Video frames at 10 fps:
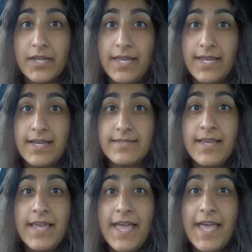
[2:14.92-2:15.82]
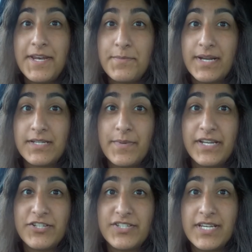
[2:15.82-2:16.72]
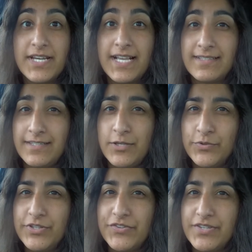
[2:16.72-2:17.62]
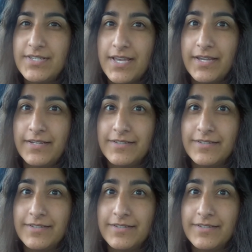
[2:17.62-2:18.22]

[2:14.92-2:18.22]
Hey guys, heading back to Manchester. I'll see you on the other side.